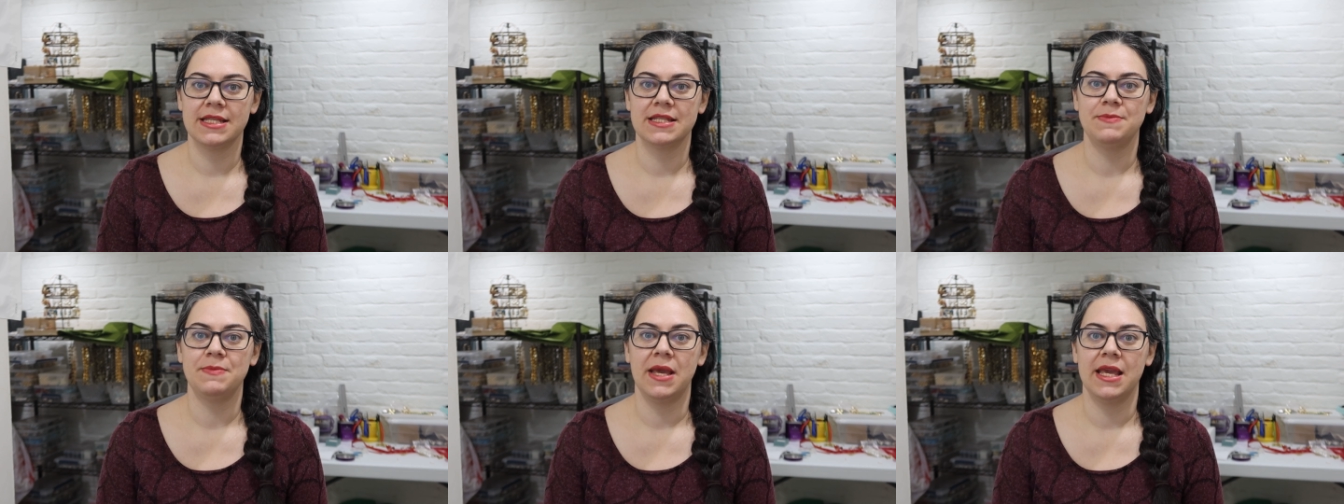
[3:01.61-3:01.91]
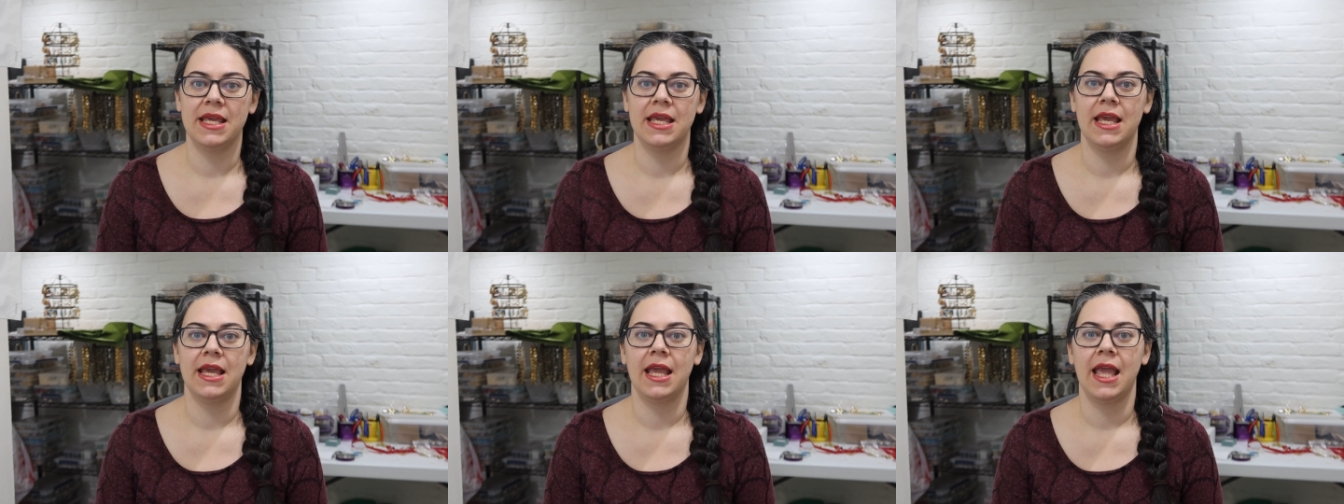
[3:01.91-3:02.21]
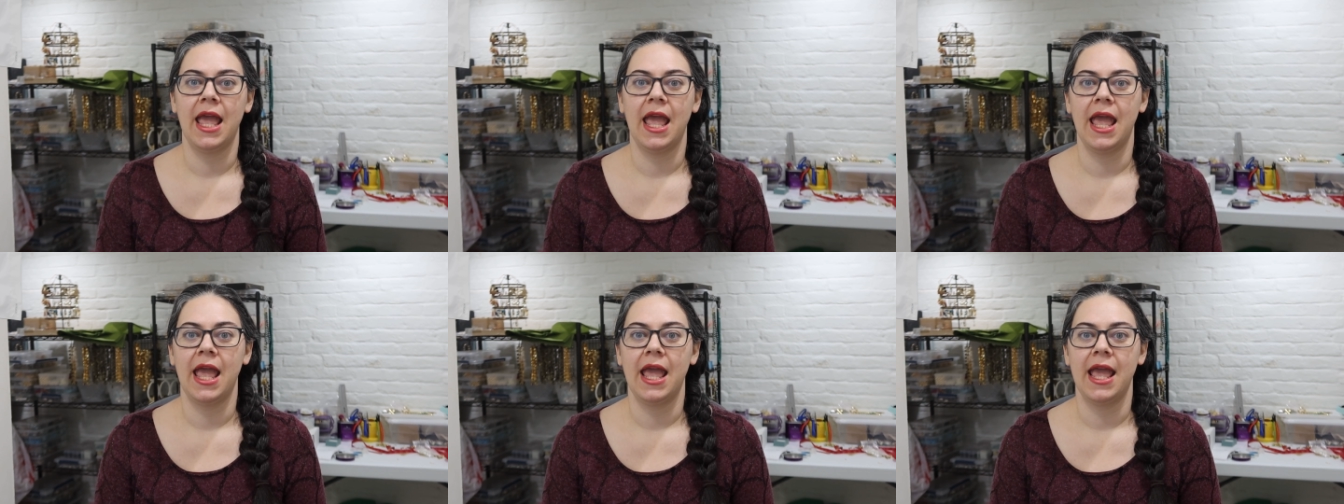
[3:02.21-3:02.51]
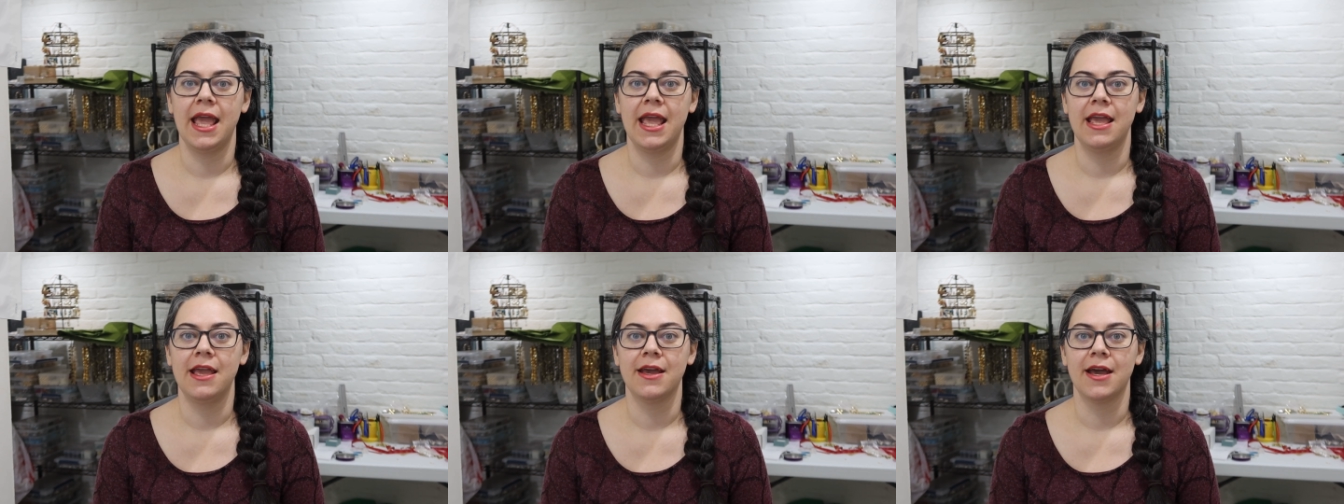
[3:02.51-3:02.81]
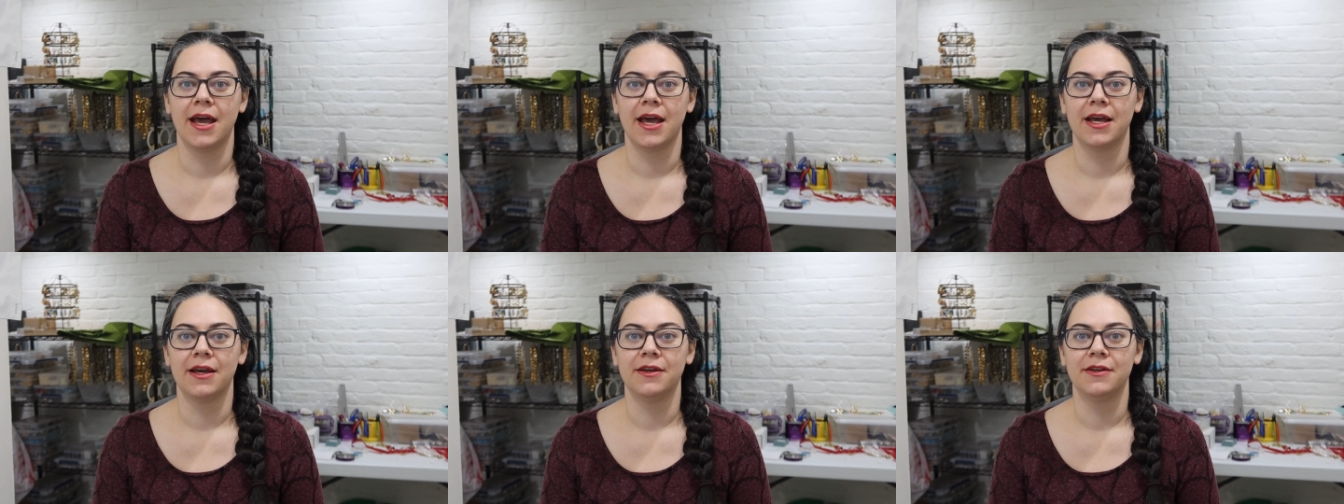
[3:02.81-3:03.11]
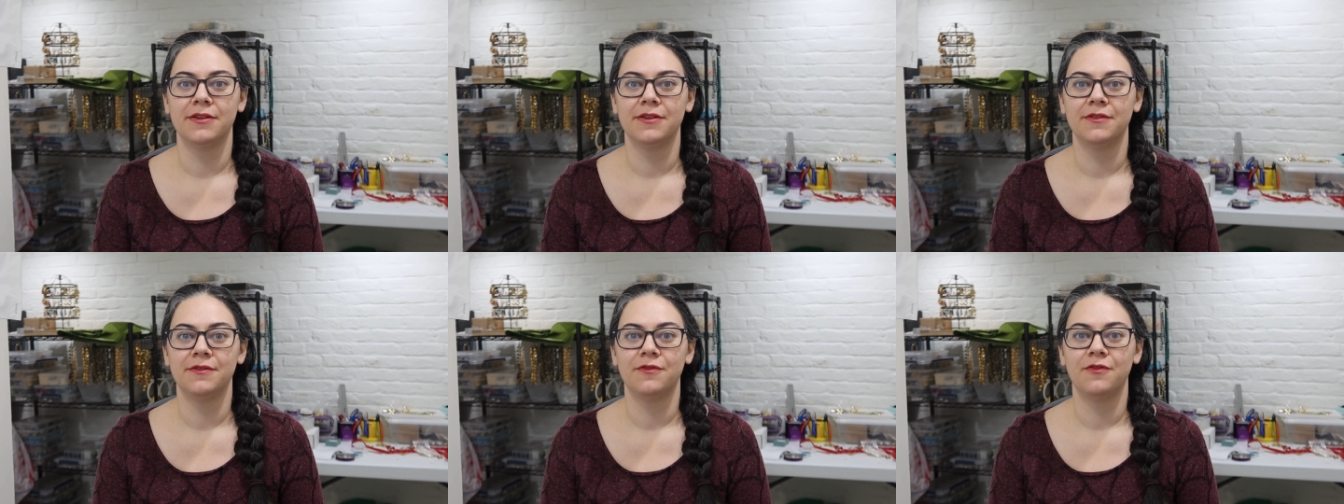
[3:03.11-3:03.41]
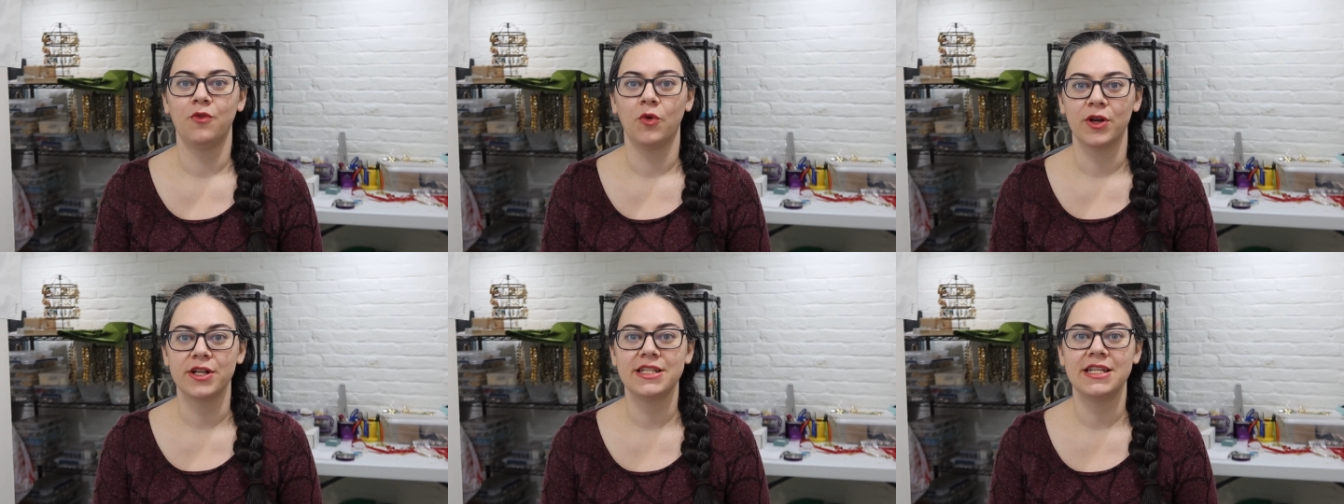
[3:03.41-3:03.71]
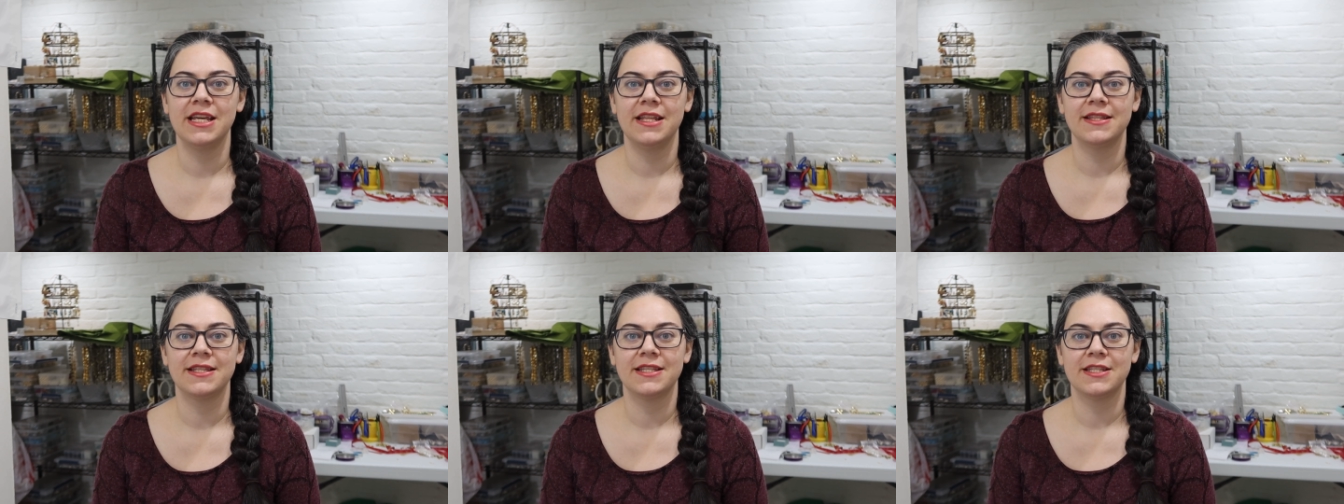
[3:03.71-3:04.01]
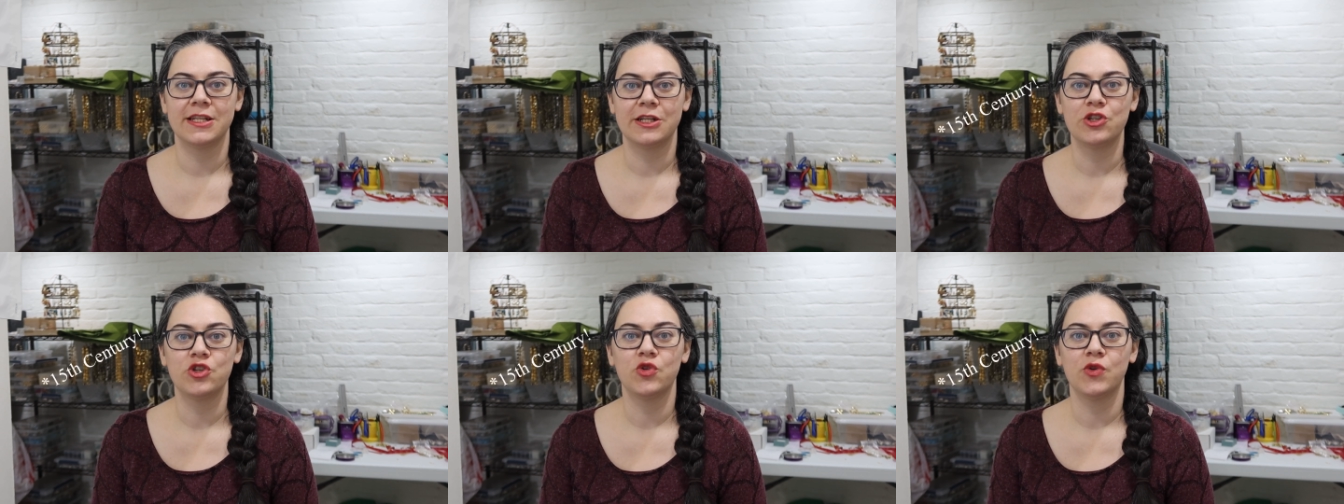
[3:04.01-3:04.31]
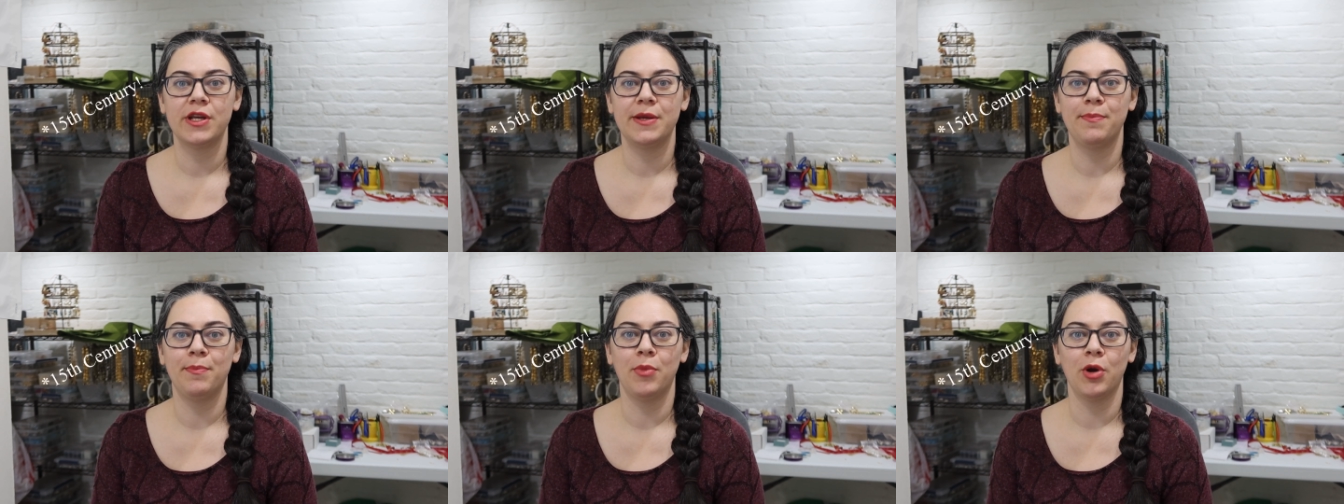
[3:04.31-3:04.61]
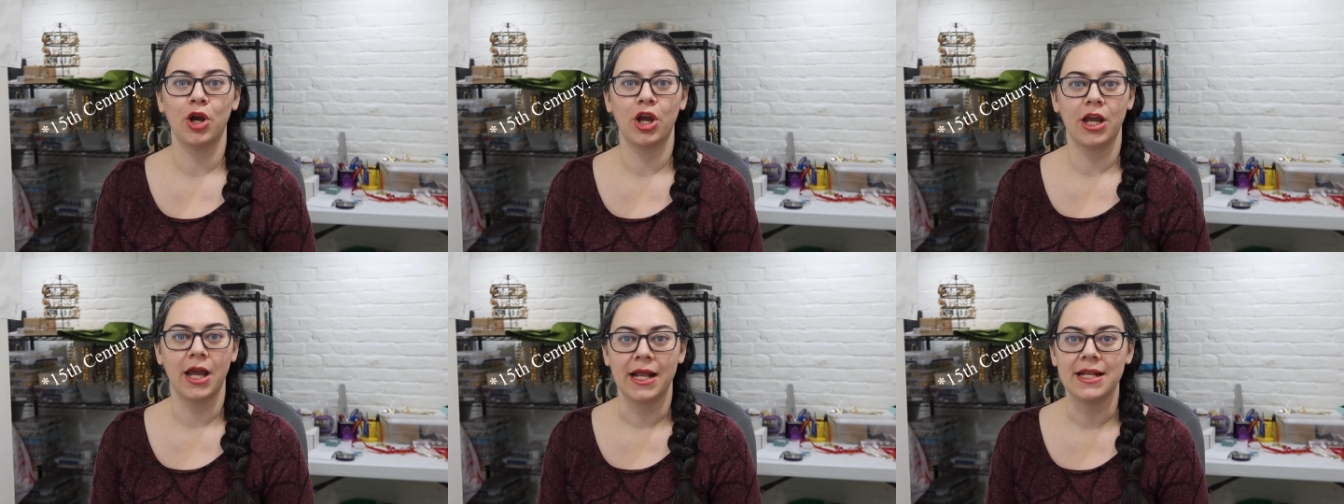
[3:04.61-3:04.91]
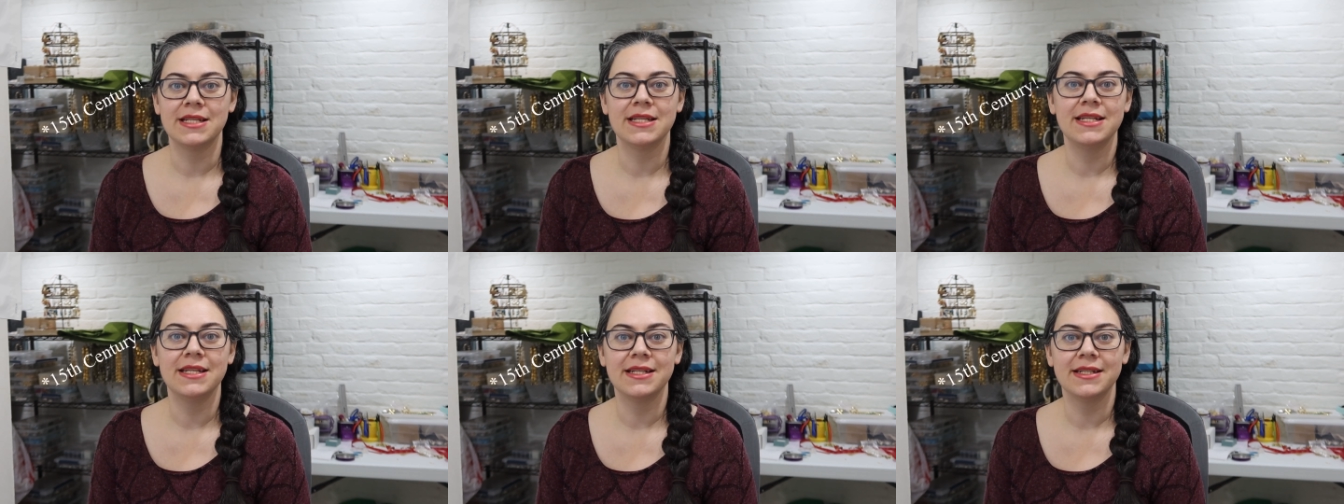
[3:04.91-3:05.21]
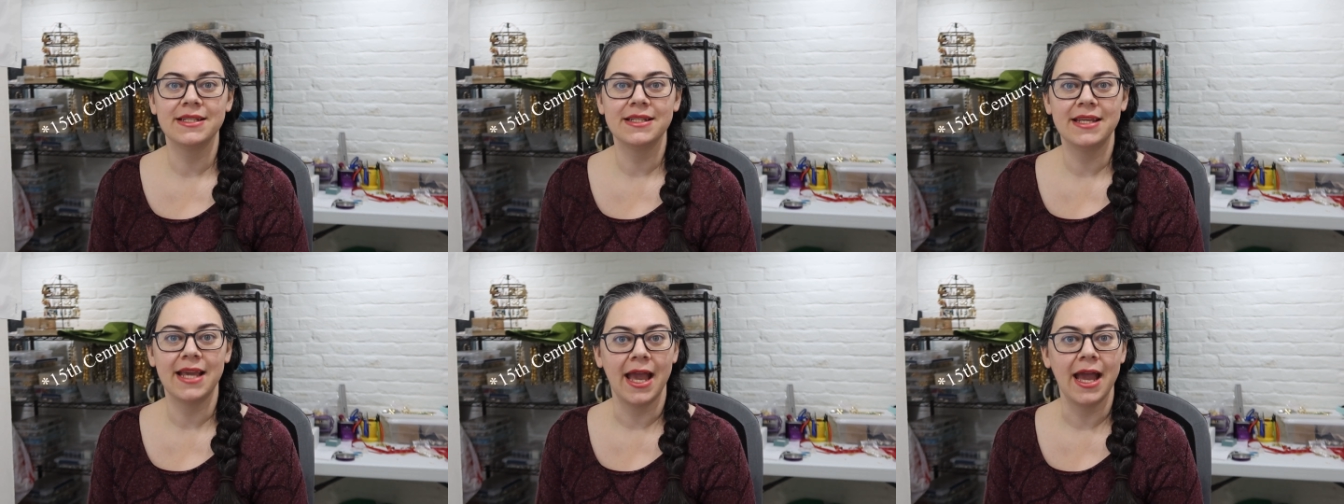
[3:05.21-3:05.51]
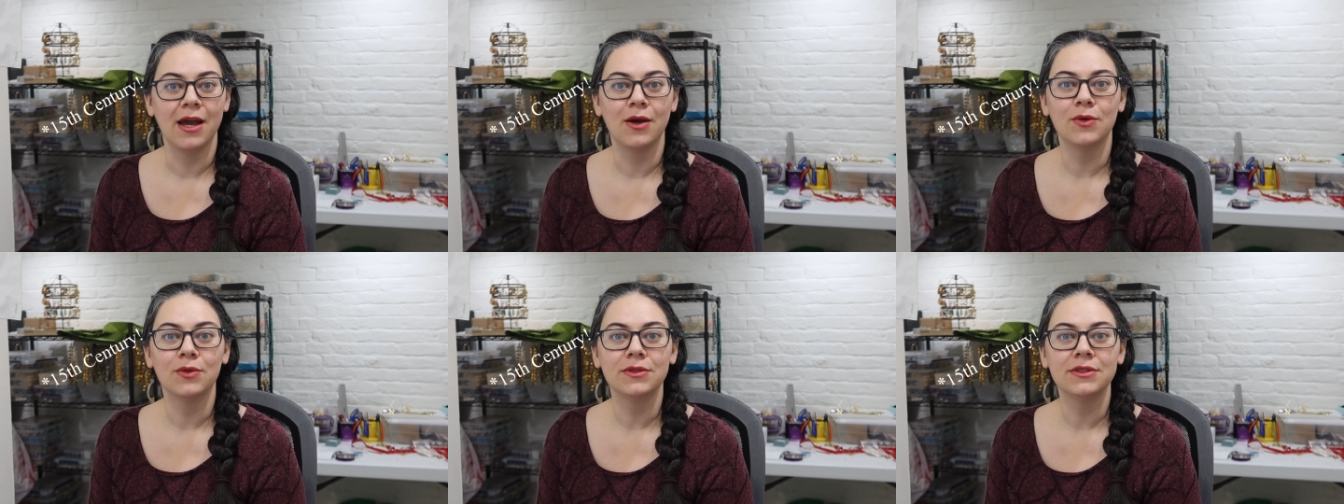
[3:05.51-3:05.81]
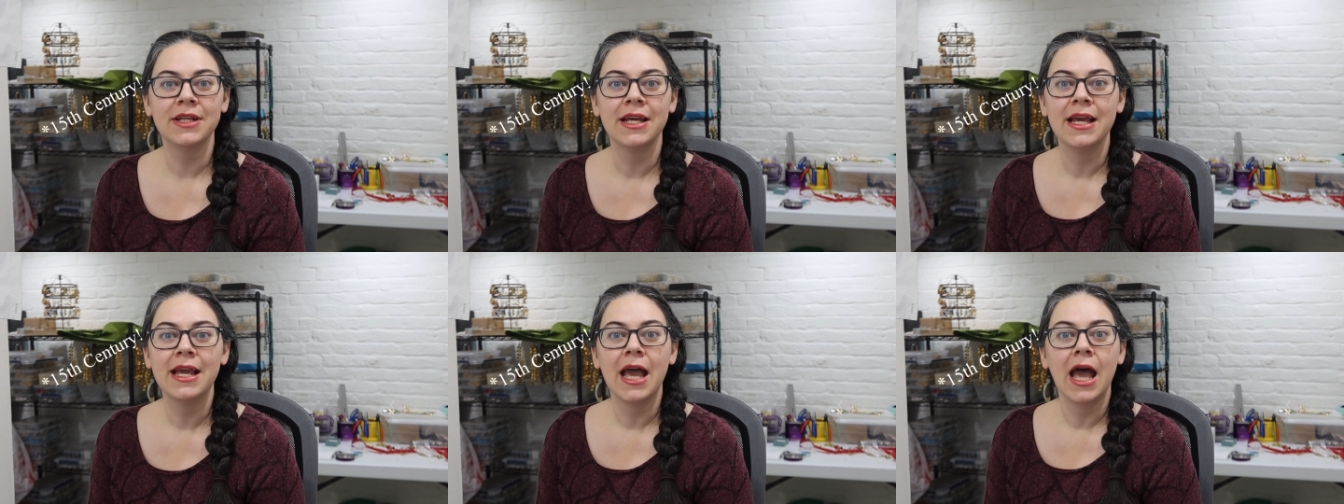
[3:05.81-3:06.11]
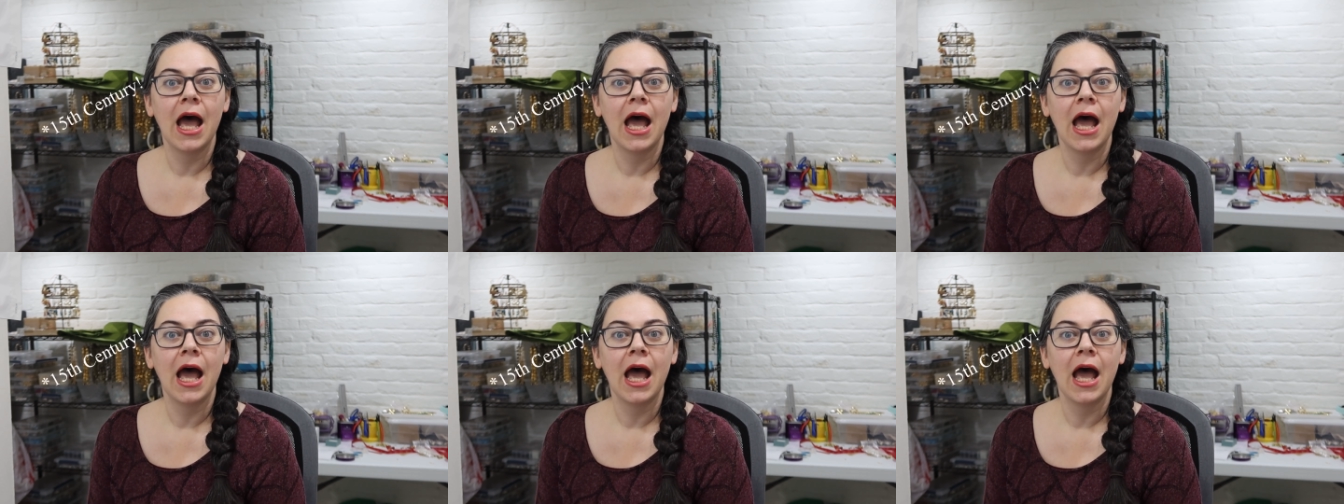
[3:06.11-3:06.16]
is making a 14th century Burgundian gown.